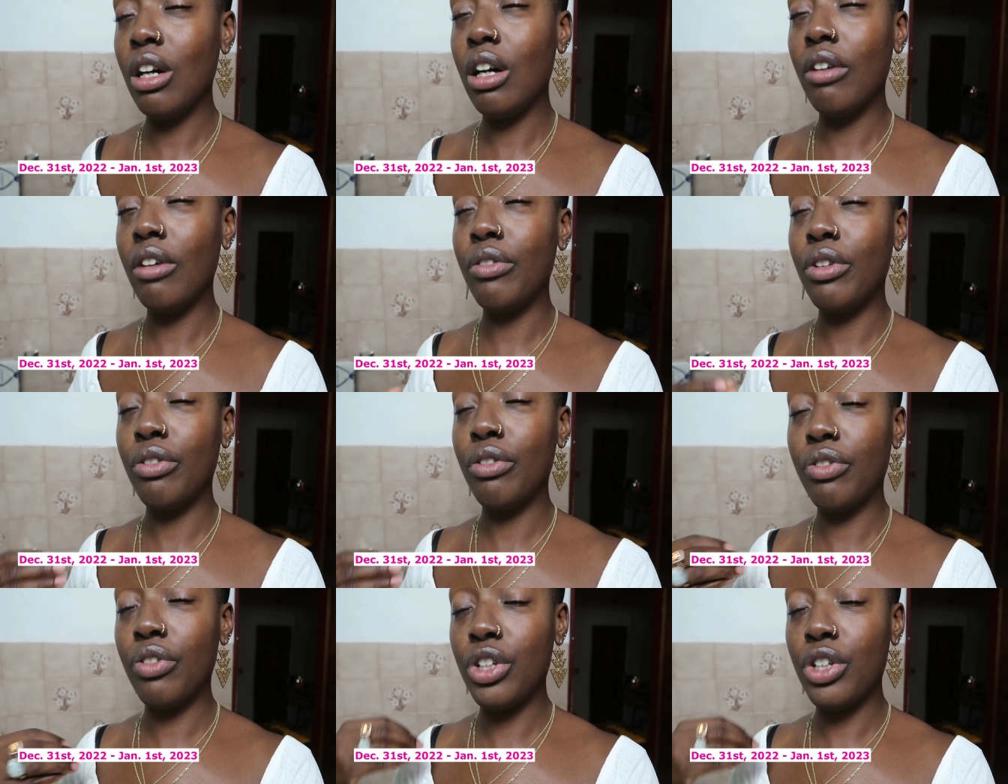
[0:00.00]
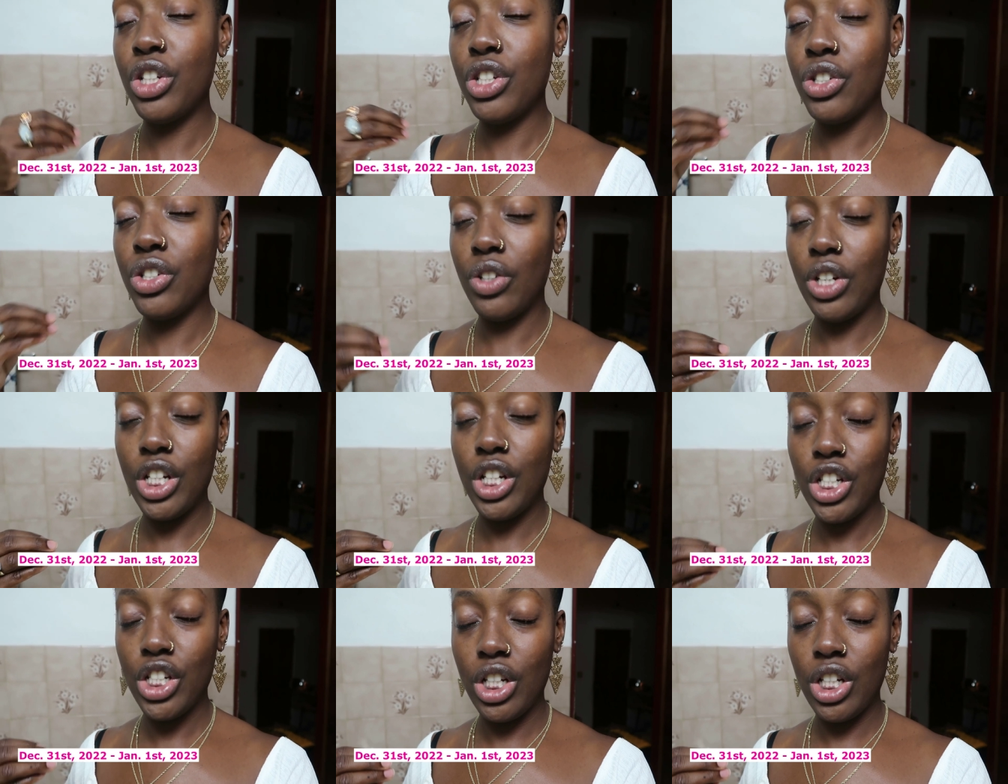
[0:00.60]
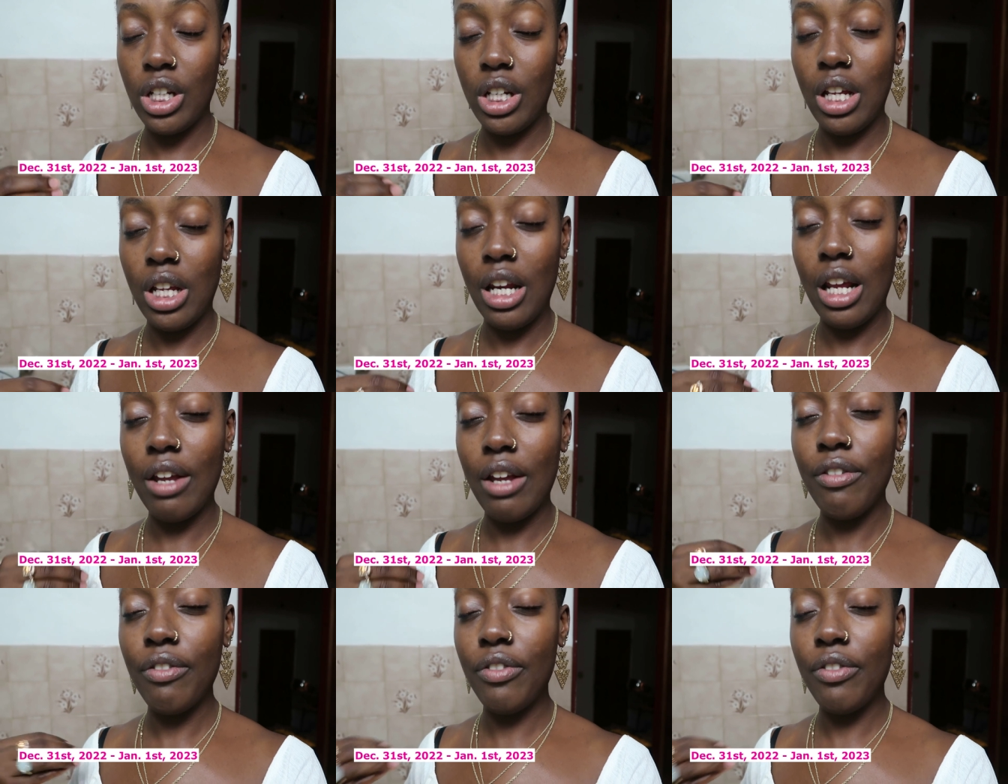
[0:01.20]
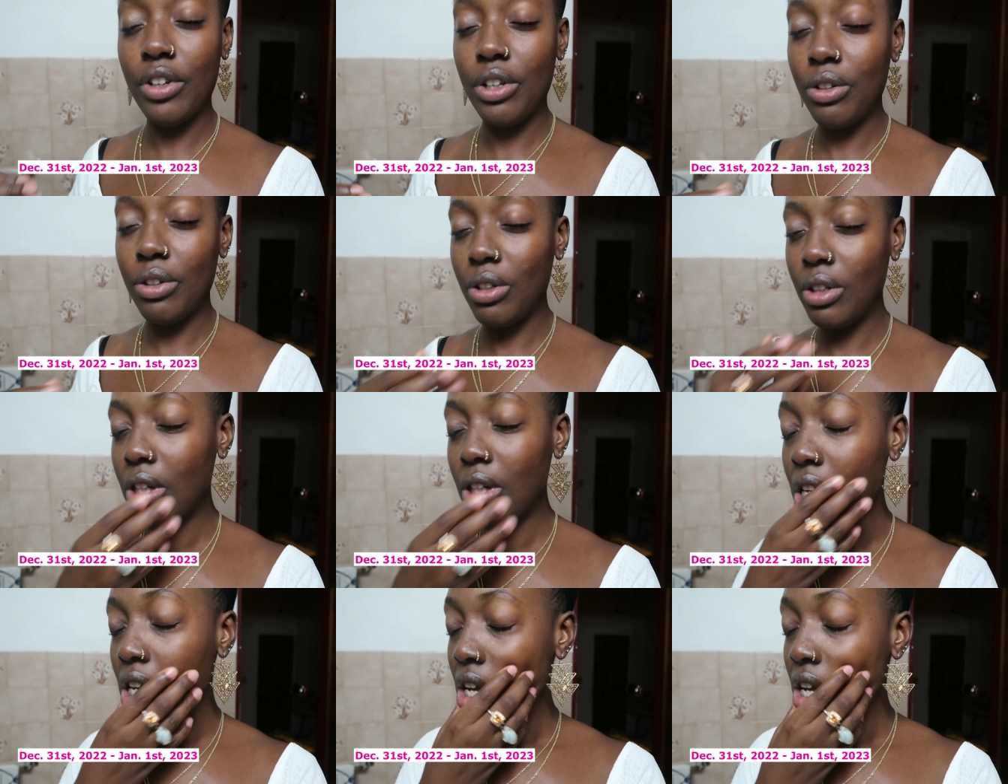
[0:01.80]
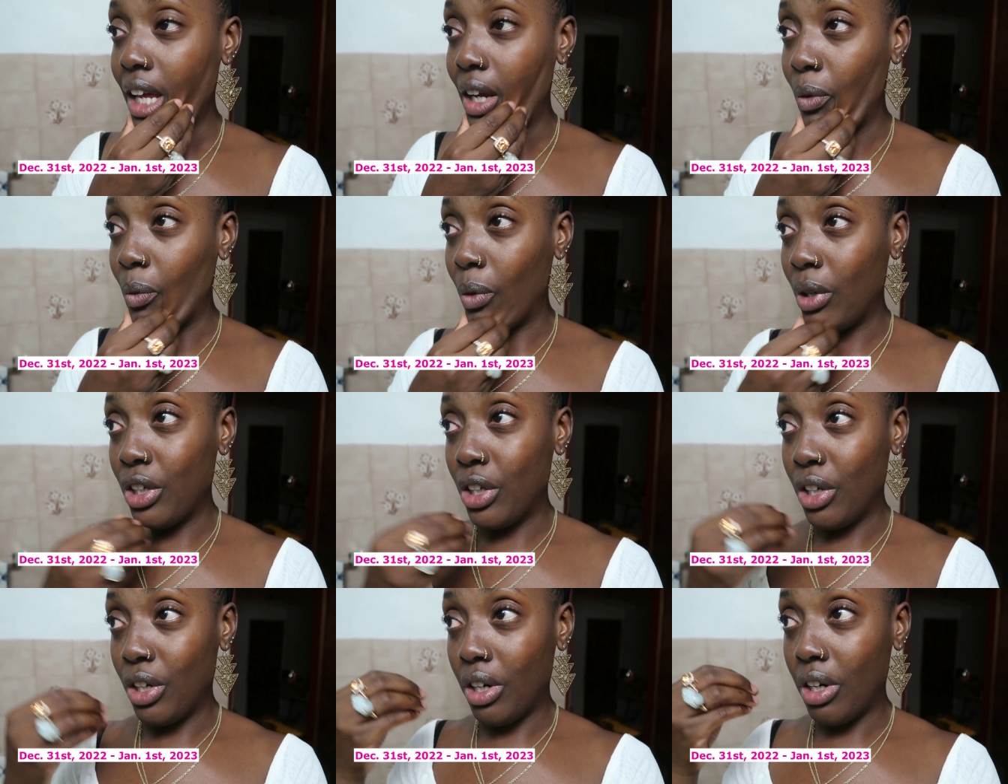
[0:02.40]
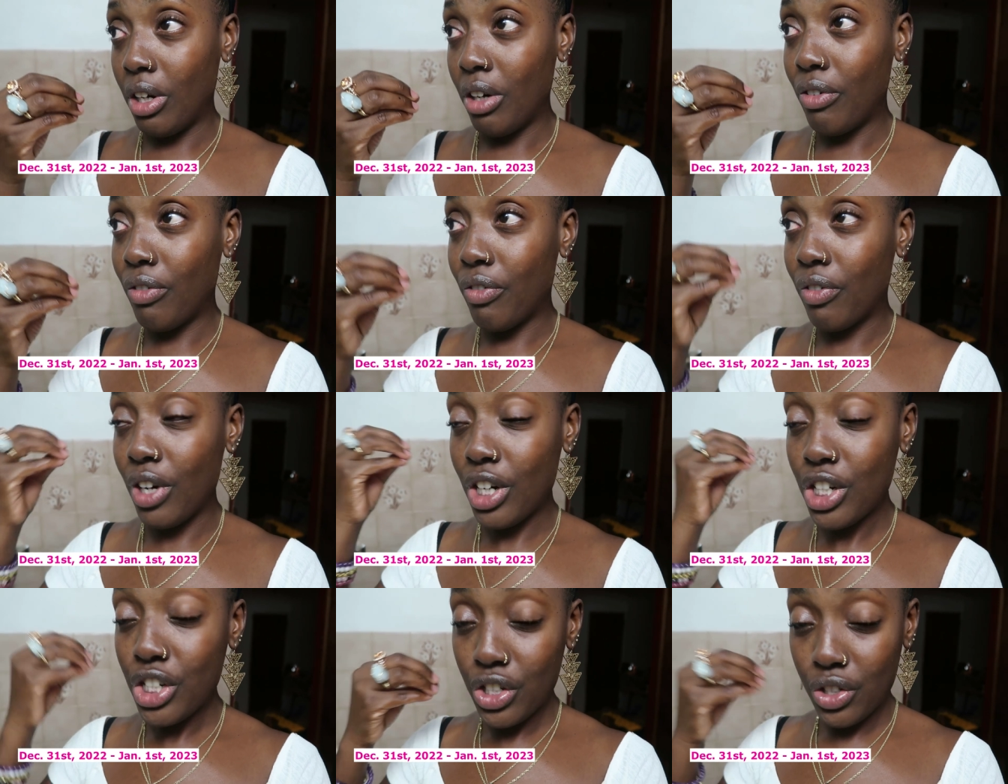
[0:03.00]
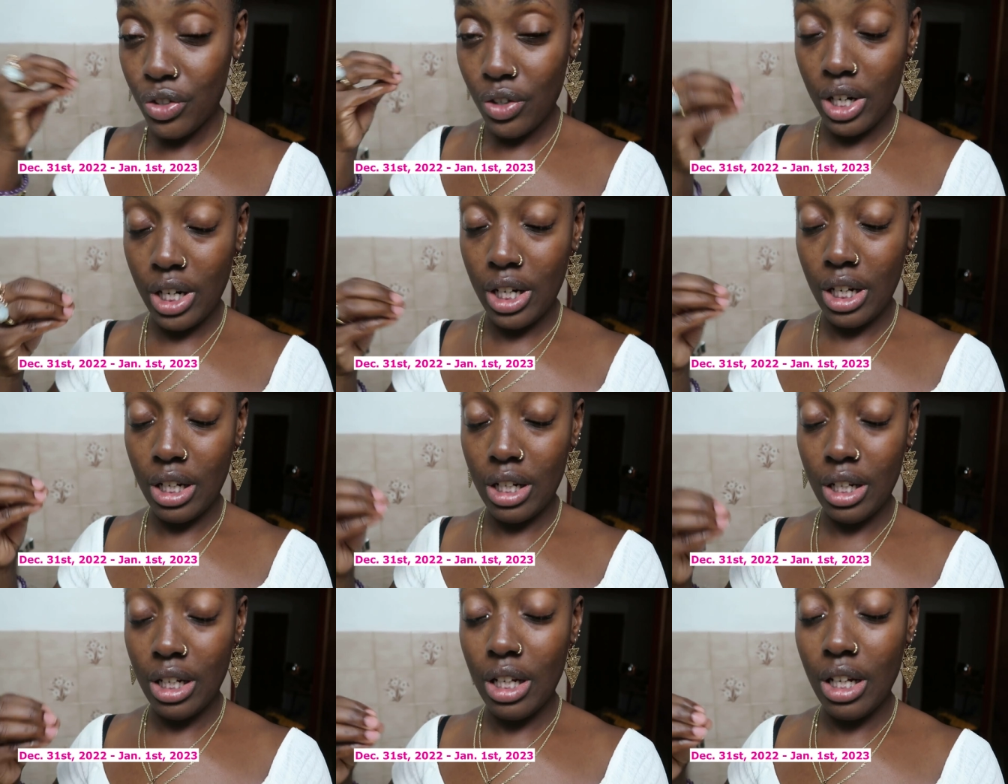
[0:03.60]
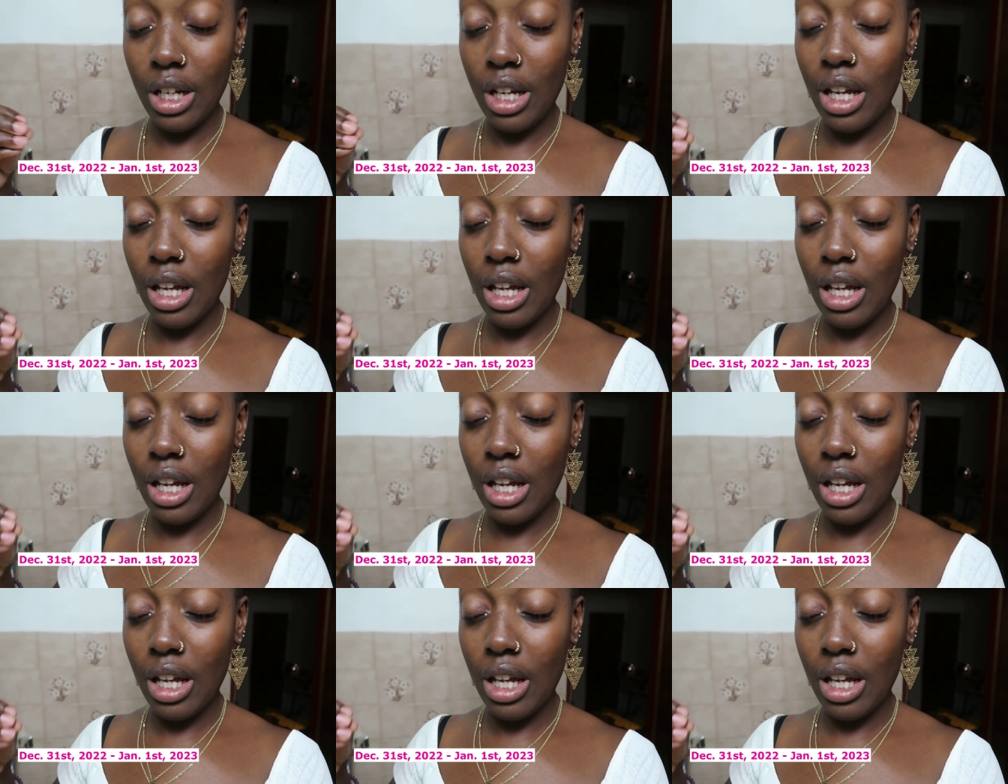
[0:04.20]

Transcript: of the frustration that i feel like when you're frustrated